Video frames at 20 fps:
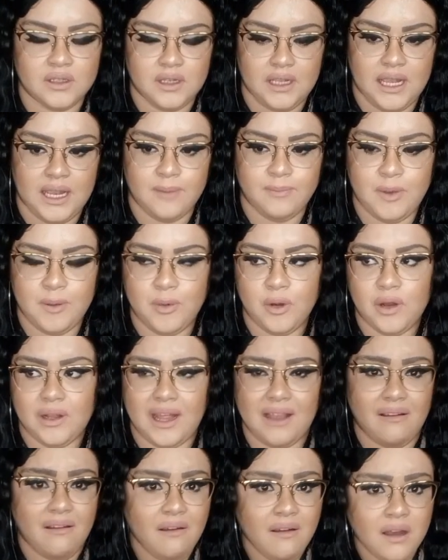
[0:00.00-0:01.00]
and people go
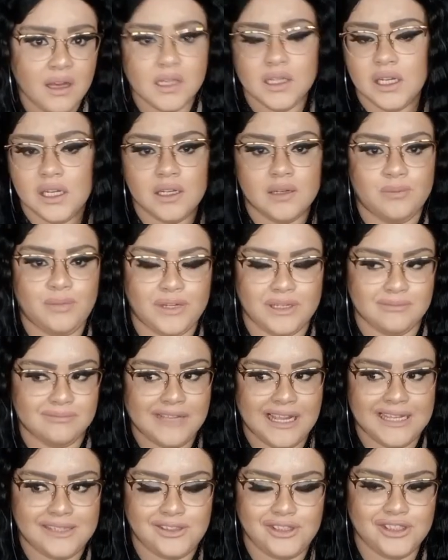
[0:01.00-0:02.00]
like, oh, but
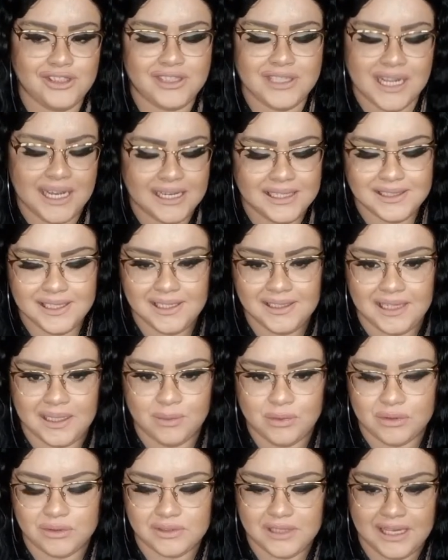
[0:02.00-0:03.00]
it's just tossing
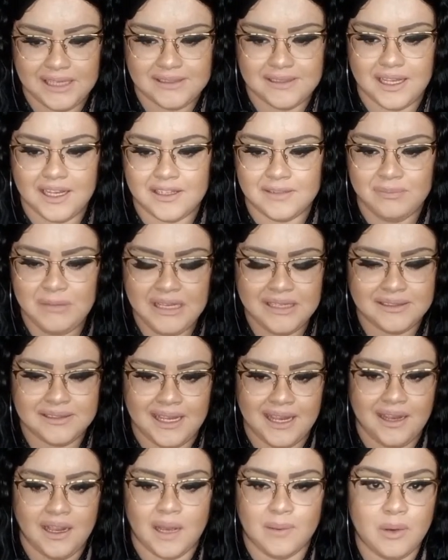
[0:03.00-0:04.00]
labels. It's like me
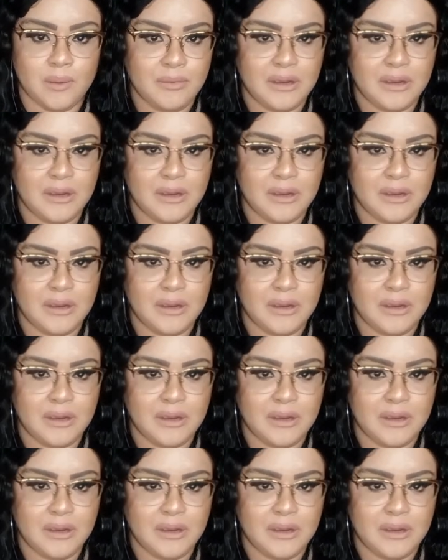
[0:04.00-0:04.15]
saying I'm a